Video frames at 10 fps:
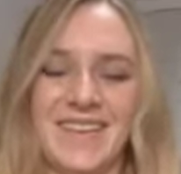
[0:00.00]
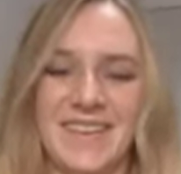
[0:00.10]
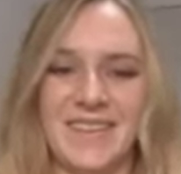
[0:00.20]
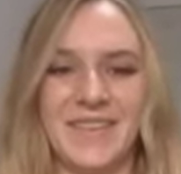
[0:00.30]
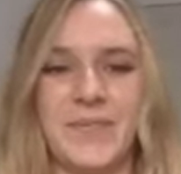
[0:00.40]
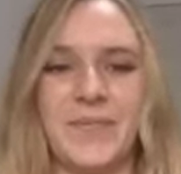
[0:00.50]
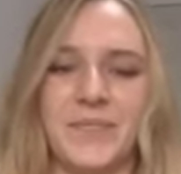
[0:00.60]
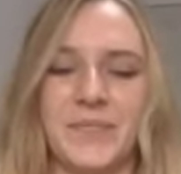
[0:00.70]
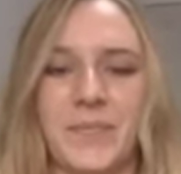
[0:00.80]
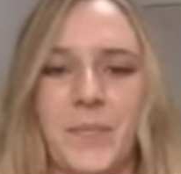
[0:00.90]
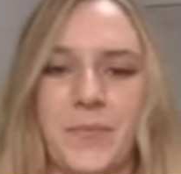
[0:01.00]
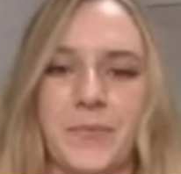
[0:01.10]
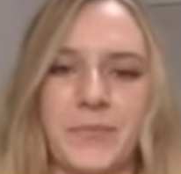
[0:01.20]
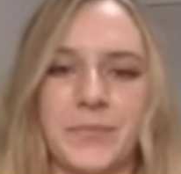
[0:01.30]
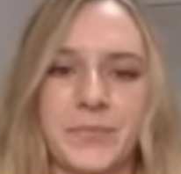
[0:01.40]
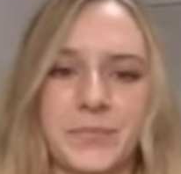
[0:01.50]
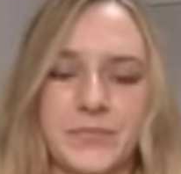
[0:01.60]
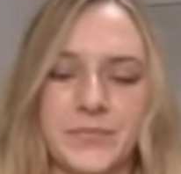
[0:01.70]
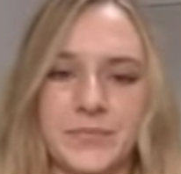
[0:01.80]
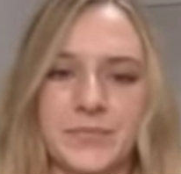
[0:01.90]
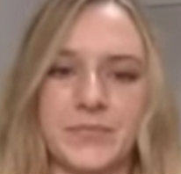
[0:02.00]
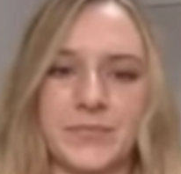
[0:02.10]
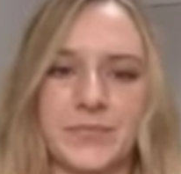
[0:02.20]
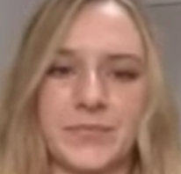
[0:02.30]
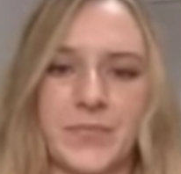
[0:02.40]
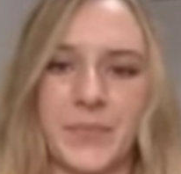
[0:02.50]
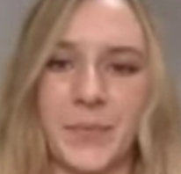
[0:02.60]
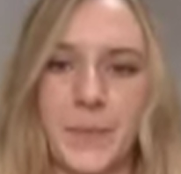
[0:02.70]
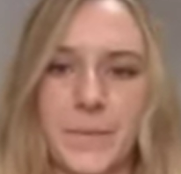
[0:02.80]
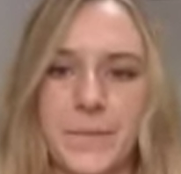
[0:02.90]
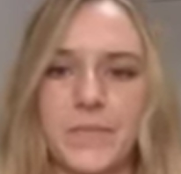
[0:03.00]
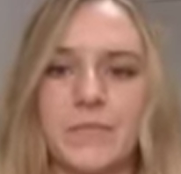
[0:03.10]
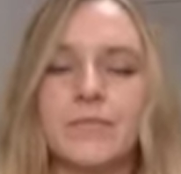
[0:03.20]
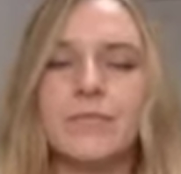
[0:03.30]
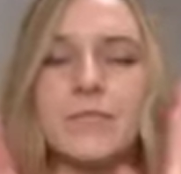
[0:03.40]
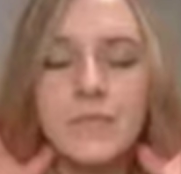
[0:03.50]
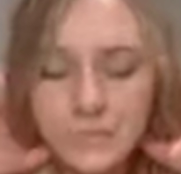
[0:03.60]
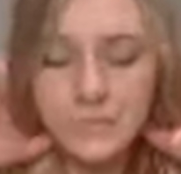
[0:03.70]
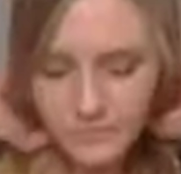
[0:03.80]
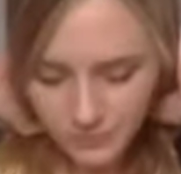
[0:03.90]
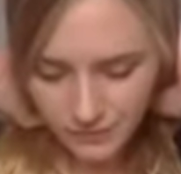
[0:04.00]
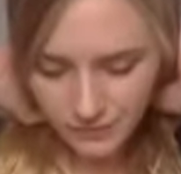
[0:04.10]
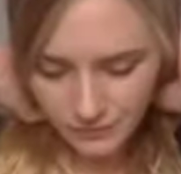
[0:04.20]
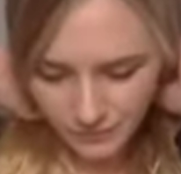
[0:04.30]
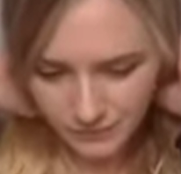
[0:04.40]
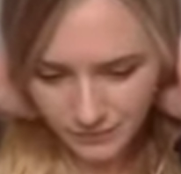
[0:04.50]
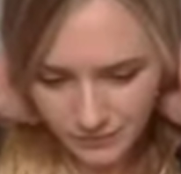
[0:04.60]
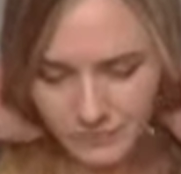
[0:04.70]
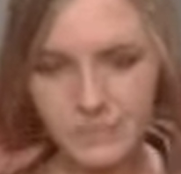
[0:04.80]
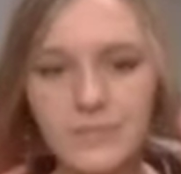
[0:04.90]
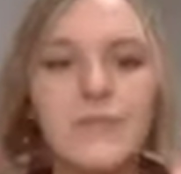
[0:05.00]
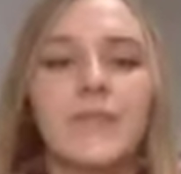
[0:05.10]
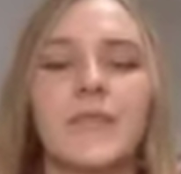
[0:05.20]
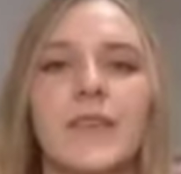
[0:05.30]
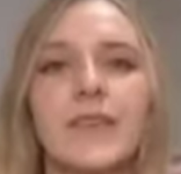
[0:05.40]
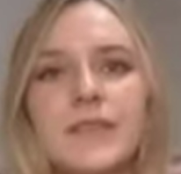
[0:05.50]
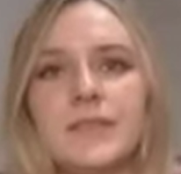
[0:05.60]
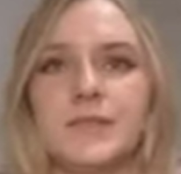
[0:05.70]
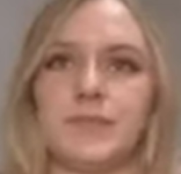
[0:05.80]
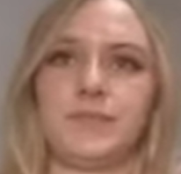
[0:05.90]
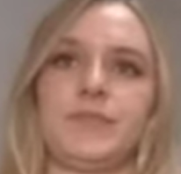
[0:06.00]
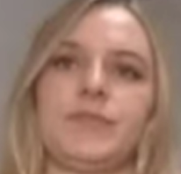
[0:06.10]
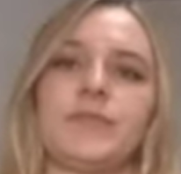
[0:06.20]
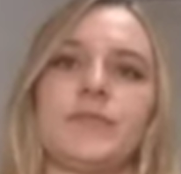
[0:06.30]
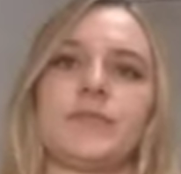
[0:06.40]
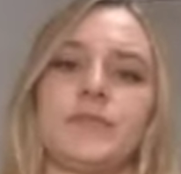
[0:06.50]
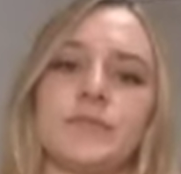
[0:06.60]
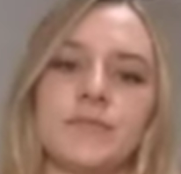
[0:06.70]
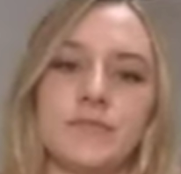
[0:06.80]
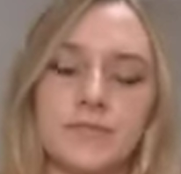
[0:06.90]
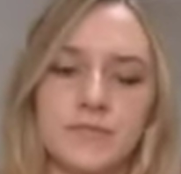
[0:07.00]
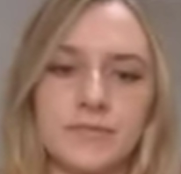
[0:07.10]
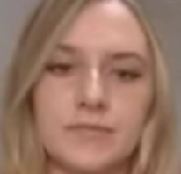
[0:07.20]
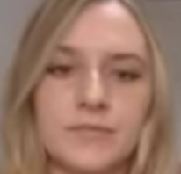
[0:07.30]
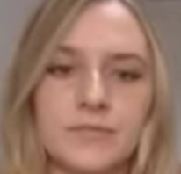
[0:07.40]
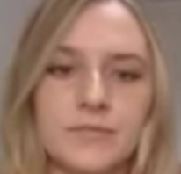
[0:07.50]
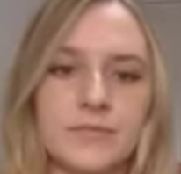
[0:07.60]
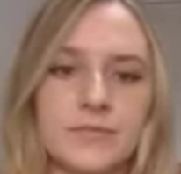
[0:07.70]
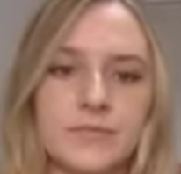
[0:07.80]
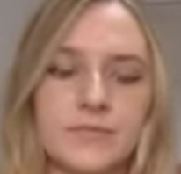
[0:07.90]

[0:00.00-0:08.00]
(not speaking)